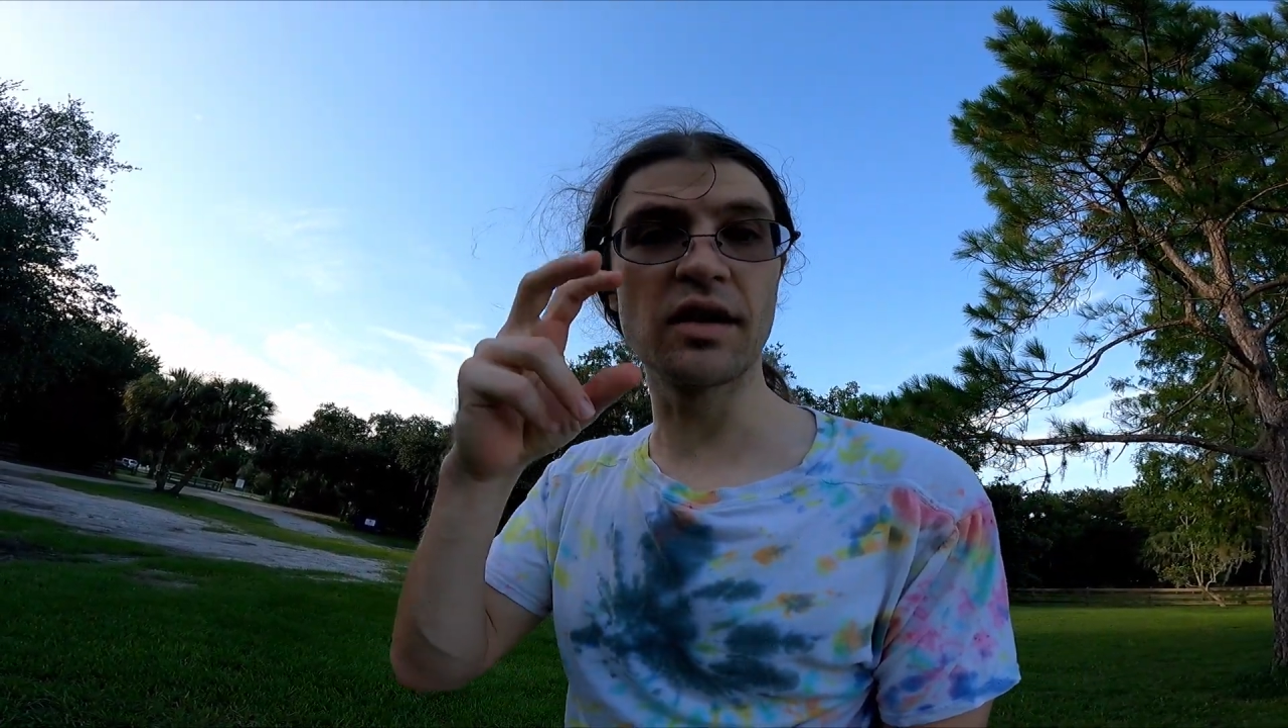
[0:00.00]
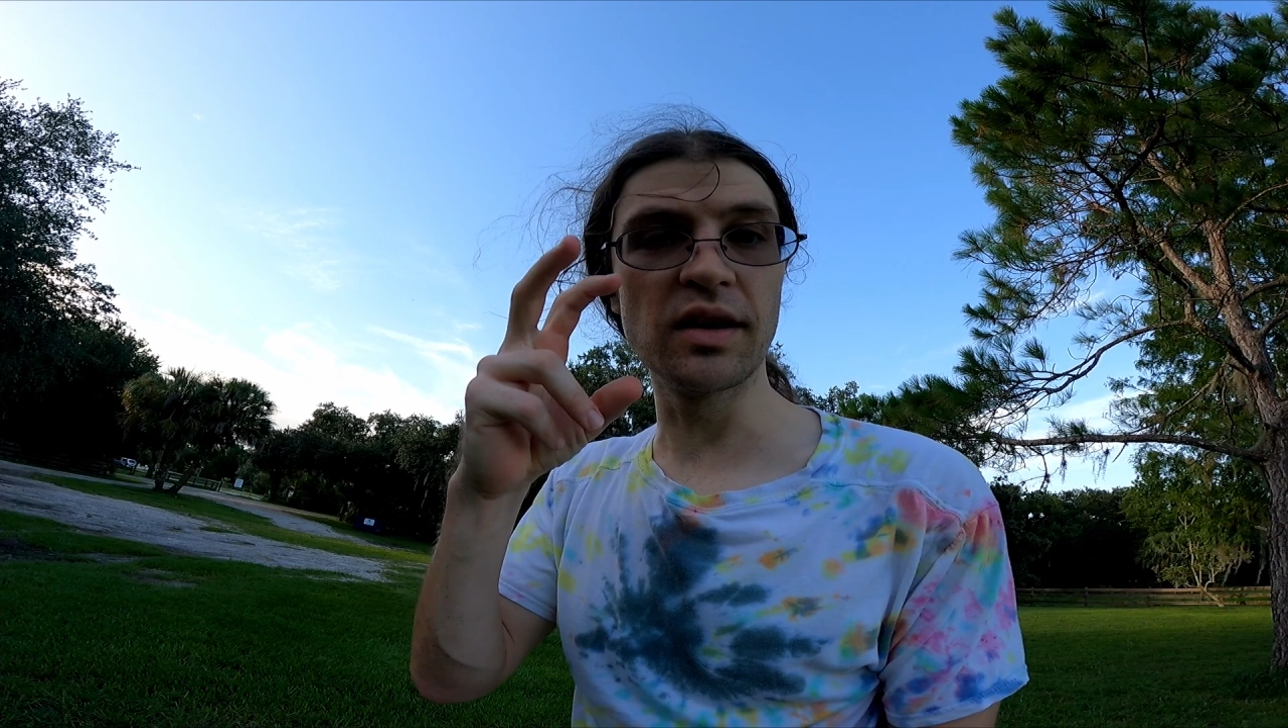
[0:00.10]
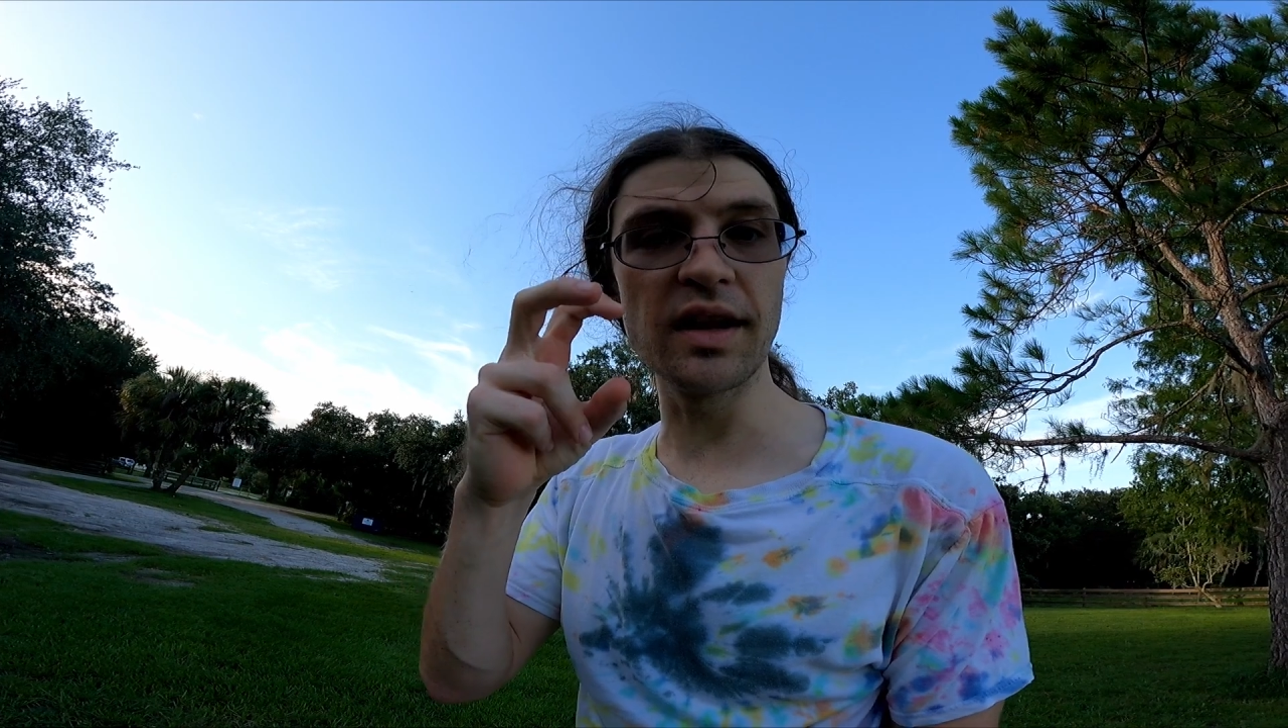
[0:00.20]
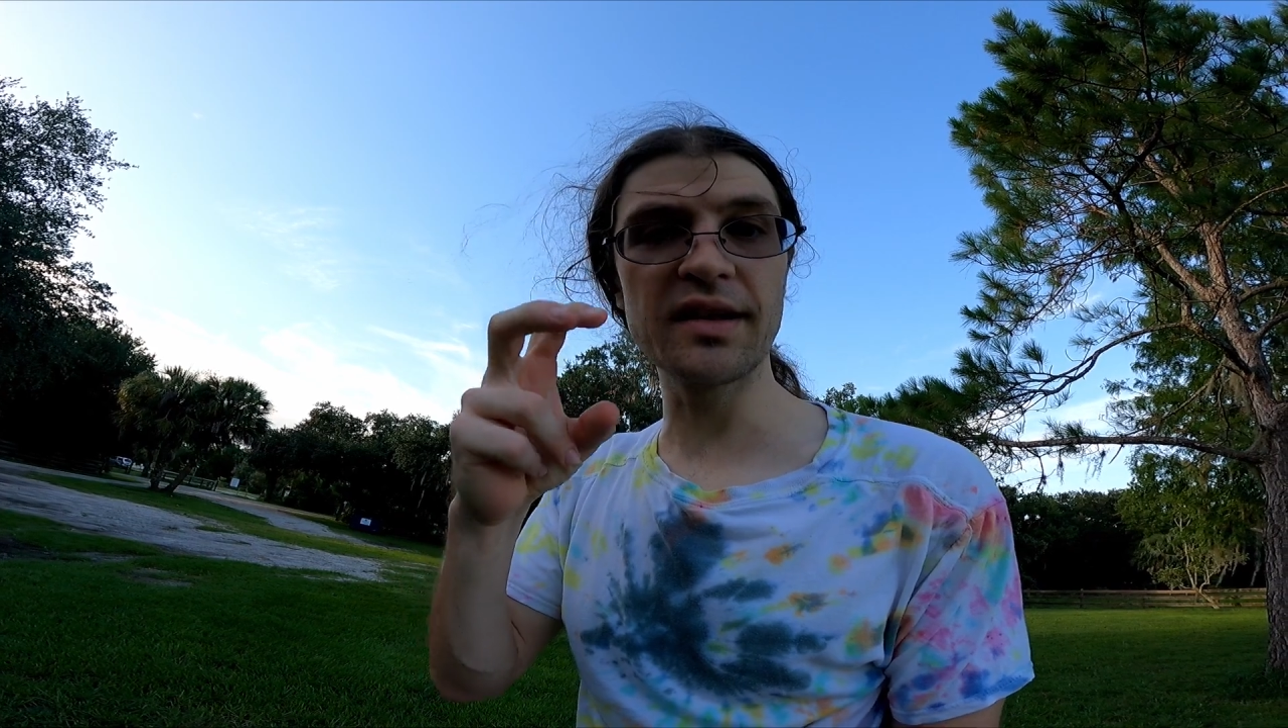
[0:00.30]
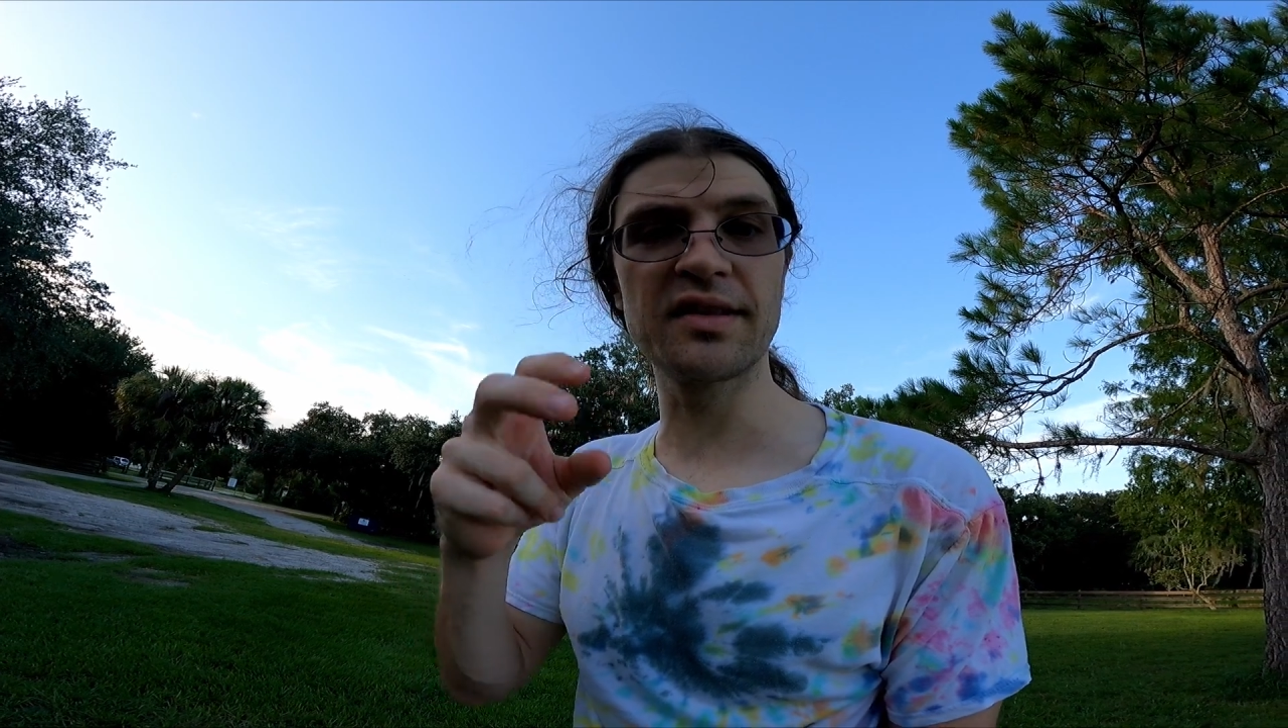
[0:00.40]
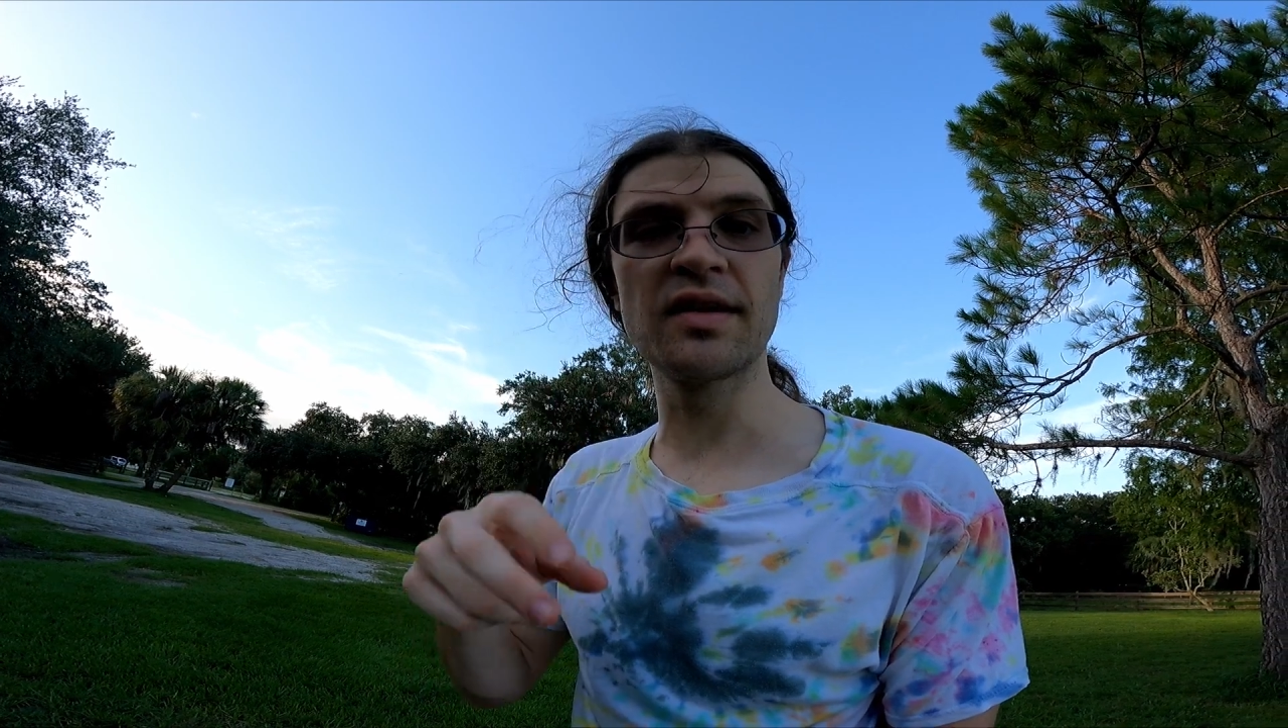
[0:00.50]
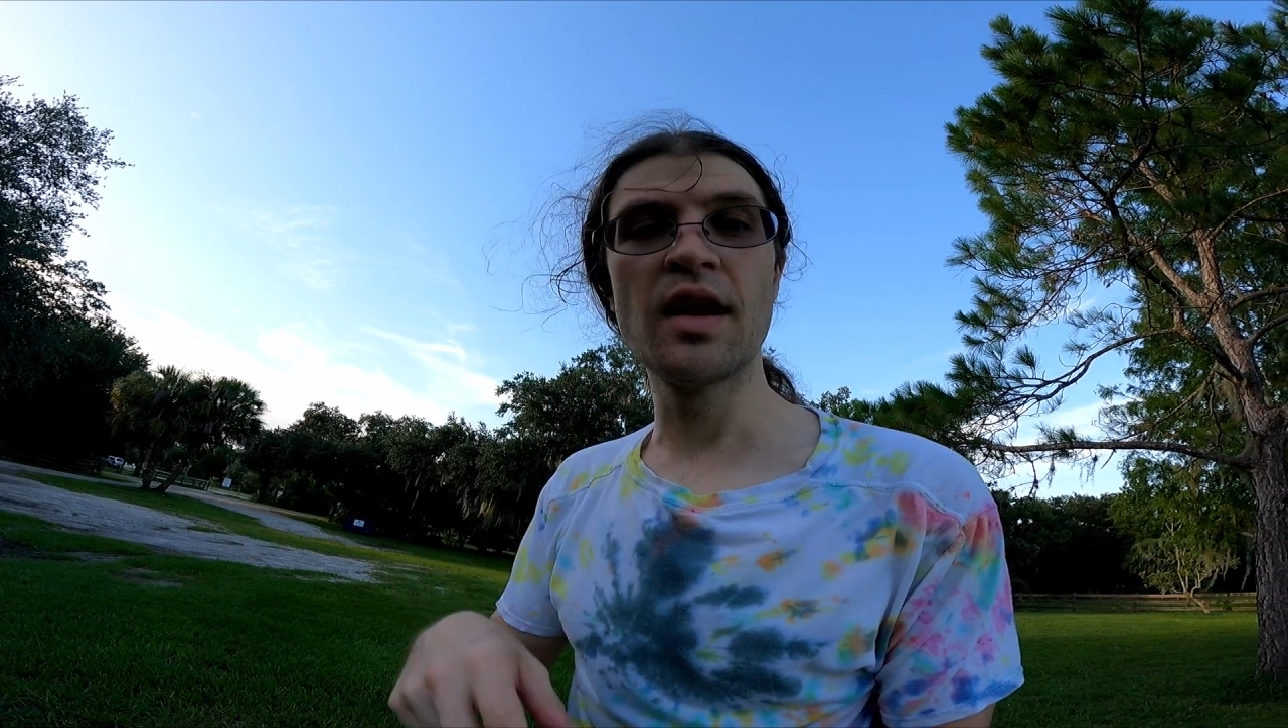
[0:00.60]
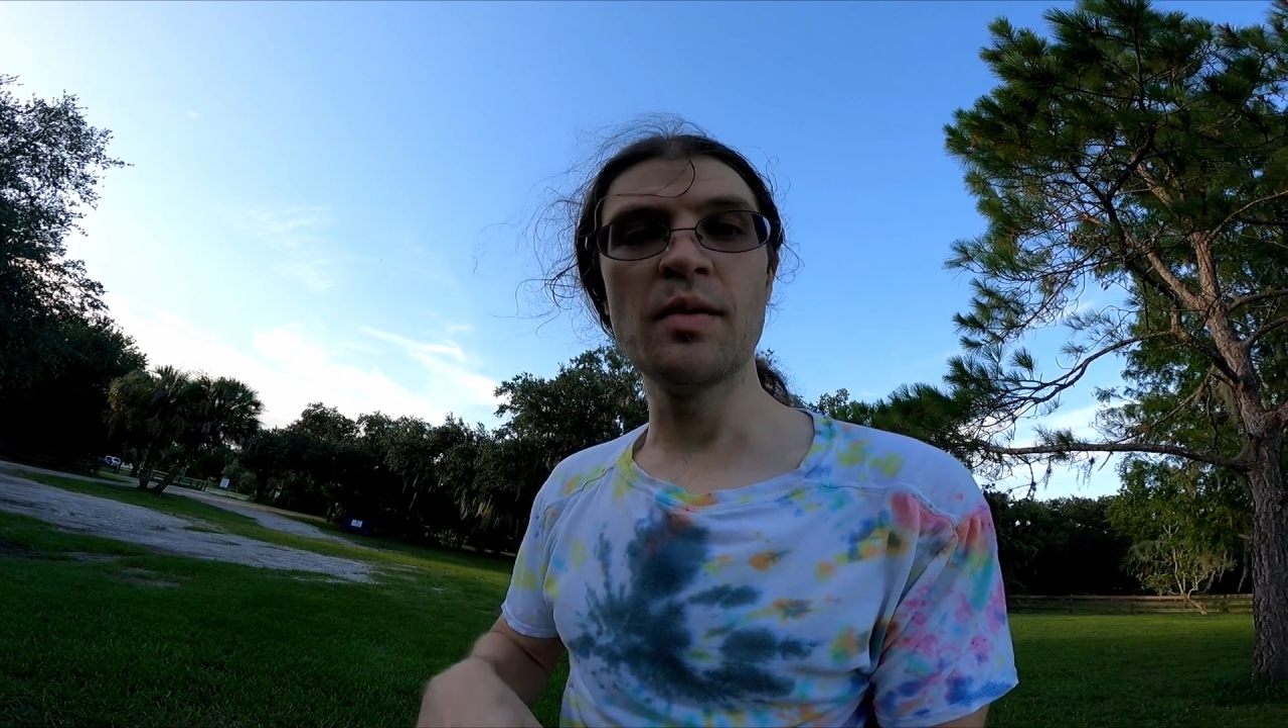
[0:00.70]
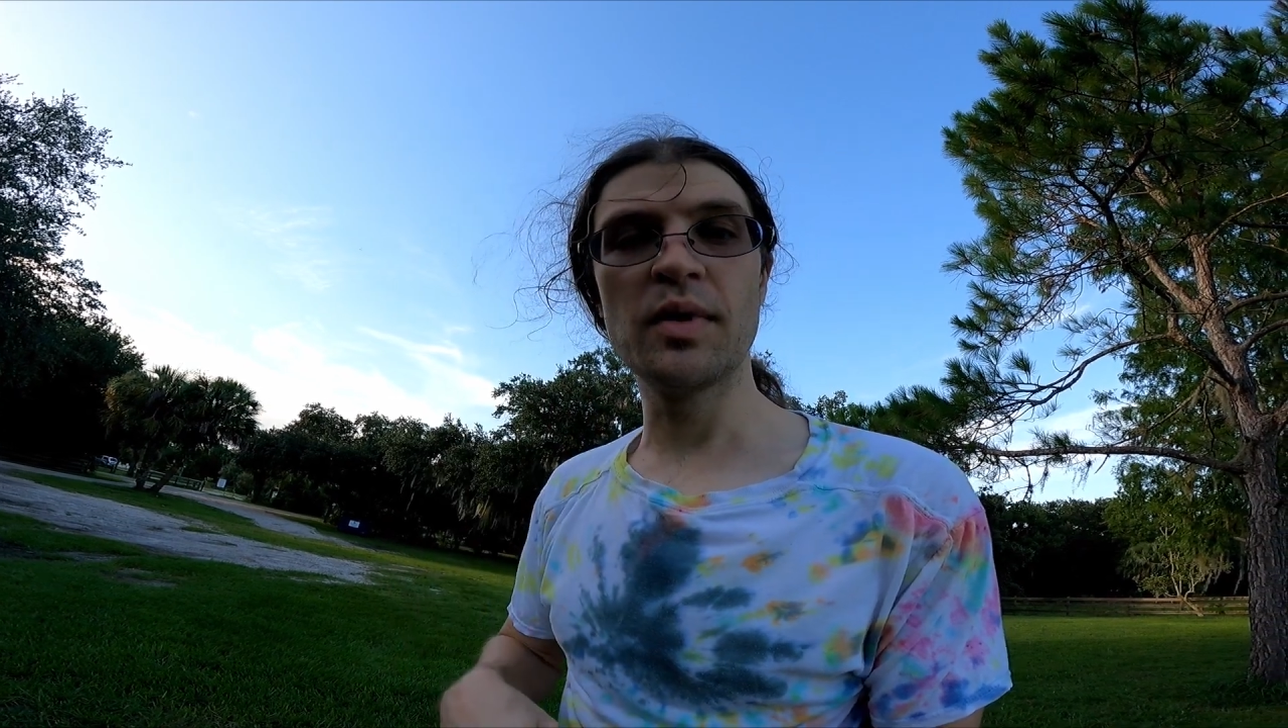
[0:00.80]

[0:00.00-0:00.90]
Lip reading: clicks,